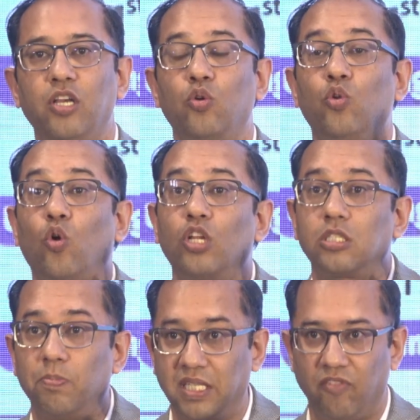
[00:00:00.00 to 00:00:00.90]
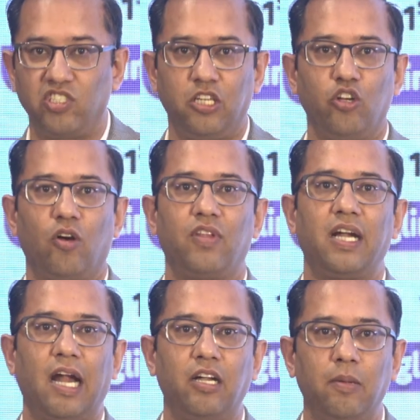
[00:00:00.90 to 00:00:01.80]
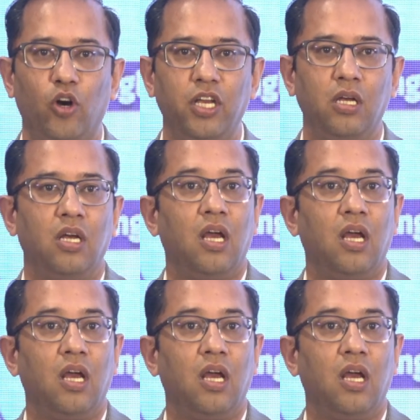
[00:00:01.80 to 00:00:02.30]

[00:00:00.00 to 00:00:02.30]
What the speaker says: you know the specificity of that antibody,